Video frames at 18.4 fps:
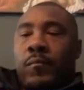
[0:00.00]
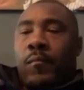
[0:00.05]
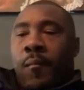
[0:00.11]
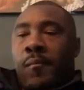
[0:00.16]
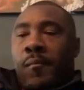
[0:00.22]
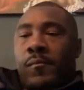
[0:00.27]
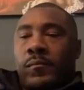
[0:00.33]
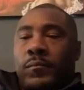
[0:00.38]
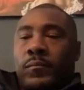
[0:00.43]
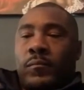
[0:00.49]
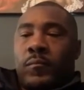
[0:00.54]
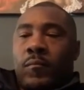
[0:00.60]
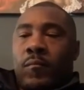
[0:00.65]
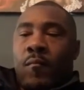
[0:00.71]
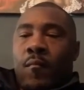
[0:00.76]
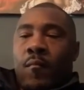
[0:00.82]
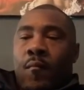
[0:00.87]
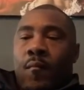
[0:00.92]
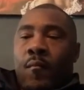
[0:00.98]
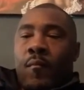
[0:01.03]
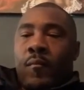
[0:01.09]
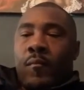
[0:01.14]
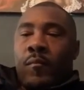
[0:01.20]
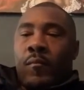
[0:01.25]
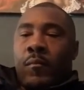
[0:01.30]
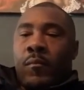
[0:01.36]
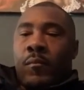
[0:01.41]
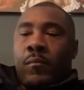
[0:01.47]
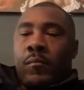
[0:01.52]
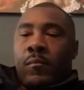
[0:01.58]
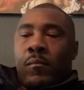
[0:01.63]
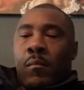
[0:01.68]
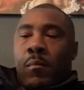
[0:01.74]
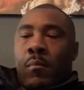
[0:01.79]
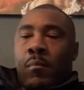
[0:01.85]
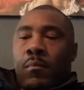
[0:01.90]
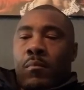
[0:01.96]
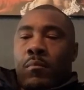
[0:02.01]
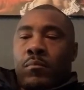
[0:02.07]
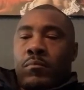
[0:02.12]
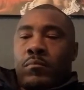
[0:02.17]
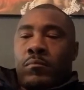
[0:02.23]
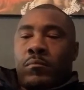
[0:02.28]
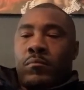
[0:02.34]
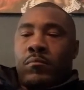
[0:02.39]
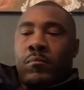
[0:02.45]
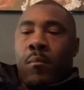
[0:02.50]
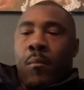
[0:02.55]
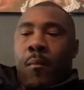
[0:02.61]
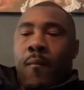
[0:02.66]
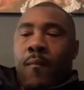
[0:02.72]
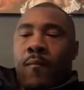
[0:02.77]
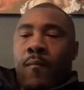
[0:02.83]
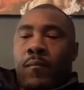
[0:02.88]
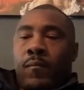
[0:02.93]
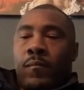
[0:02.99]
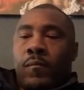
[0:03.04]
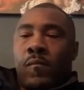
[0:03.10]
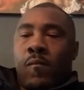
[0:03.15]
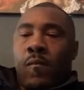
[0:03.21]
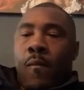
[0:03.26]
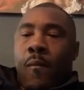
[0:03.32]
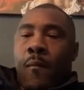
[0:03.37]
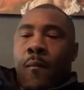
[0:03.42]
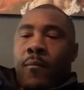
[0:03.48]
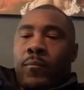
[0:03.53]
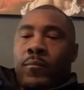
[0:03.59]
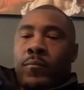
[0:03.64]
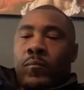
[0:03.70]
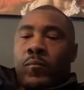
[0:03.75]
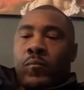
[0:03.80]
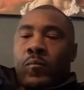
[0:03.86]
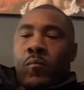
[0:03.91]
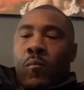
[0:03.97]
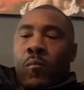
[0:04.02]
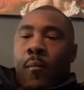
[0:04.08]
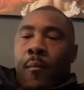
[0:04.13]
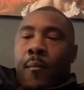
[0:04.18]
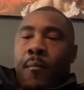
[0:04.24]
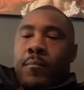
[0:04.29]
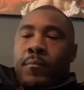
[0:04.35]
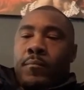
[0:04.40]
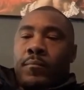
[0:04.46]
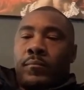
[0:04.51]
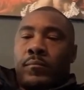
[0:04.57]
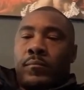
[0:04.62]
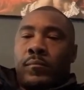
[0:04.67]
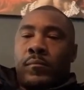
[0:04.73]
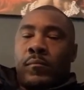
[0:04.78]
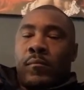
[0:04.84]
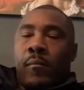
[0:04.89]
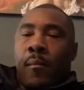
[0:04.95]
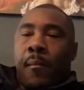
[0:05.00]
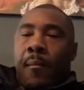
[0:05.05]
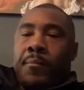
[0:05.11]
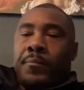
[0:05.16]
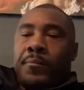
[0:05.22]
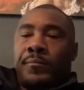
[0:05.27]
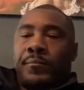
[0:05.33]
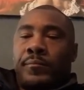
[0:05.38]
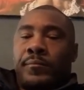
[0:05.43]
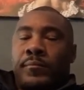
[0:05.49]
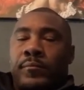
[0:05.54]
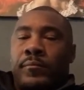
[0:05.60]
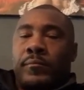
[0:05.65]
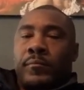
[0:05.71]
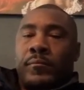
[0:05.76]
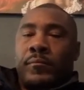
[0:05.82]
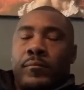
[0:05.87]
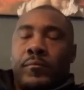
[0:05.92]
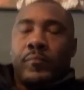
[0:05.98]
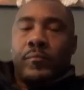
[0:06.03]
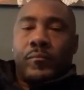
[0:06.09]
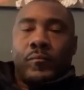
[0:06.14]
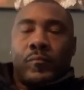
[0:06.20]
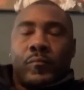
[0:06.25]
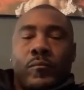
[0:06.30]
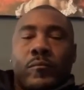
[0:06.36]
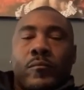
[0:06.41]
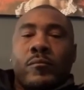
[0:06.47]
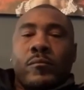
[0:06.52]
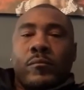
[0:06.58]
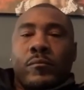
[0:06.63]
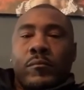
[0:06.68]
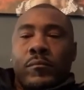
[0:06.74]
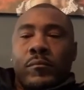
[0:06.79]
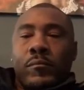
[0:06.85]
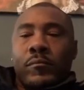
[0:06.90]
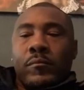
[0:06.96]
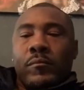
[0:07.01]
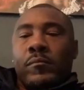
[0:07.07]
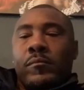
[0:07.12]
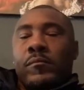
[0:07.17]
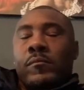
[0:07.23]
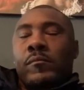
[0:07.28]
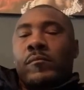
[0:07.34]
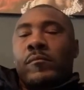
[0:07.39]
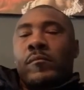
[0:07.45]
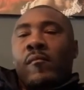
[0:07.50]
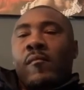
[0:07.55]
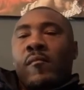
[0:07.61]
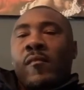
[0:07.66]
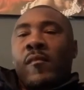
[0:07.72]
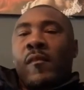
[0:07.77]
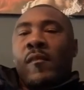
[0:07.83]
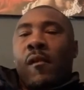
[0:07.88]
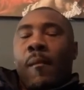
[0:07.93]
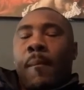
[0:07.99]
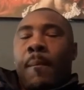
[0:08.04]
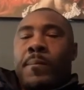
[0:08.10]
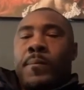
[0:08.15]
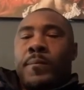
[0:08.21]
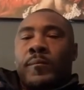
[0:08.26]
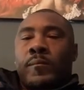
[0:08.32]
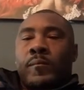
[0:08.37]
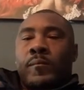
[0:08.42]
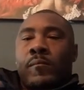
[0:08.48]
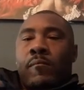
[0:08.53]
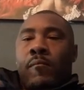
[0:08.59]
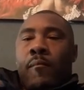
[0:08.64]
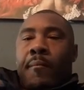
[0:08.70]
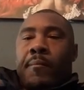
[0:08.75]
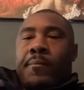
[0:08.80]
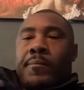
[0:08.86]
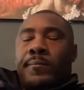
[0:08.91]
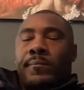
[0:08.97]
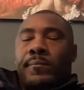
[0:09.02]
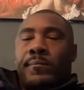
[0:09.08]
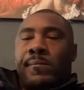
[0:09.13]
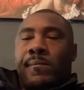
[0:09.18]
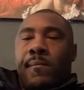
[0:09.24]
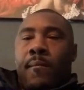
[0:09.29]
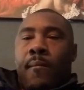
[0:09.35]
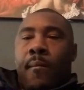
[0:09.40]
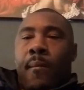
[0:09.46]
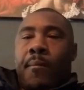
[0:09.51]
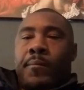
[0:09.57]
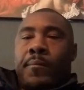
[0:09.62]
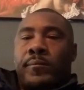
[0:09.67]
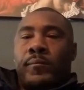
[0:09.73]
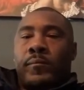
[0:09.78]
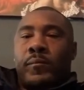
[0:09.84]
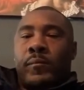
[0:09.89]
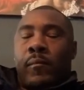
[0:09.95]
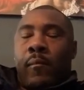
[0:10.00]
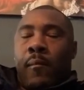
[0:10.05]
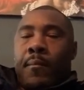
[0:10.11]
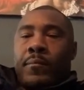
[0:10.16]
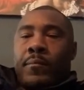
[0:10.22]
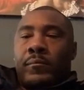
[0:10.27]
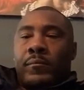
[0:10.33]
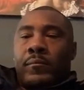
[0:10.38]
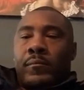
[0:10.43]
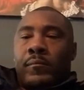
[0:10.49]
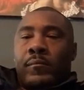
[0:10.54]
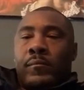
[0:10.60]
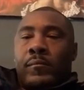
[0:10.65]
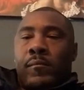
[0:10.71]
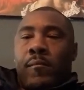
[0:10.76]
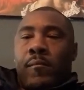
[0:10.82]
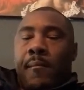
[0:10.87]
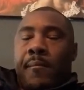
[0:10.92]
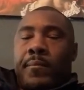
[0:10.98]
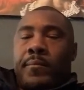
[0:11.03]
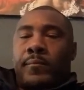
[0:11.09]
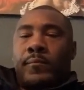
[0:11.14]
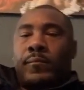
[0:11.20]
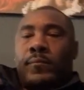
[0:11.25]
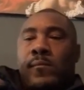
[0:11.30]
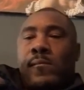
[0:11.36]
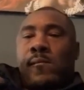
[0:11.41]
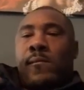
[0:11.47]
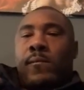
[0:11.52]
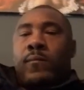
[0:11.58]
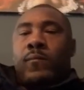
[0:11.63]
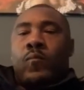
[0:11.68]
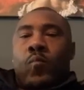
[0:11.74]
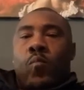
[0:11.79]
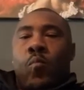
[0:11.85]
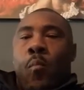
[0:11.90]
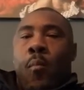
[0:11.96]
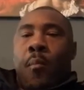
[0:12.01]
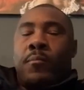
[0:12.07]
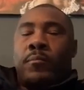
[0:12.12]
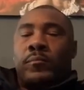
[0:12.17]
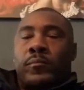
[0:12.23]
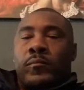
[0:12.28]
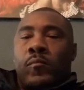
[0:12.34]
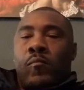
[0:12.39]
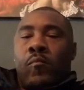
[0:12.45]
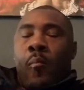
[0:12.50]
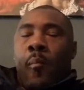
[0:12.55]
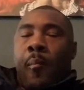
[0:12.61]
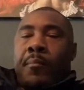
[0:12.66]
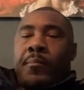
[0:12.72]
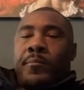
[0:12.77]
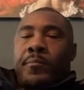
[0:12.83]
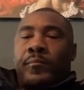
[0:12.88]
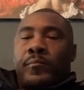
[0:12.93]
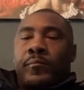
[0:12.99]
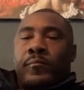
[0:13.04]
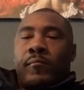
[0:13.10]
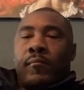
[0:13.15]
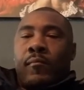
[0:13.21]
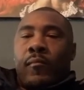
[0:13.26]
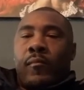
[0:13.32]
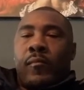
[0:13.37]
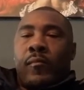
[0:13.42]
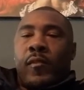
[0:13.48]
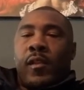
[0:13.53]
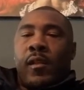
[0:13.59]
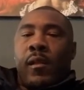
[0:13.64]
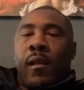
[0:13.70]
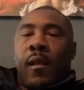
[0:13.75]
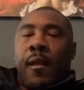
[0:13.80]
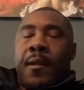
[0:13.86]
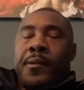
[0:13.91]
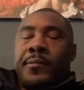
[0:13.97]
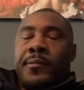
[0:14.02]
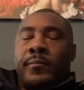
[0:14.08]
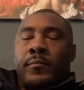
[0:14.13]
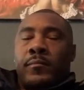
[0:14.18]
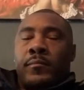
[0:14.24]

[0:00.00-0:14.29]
Man, I love that. And see, I've got to imagine earning that black shirt's got to be just an amazing feeling. I couldn't even imagine it. It was, man, the pride you've got to feel has just got to be unreal.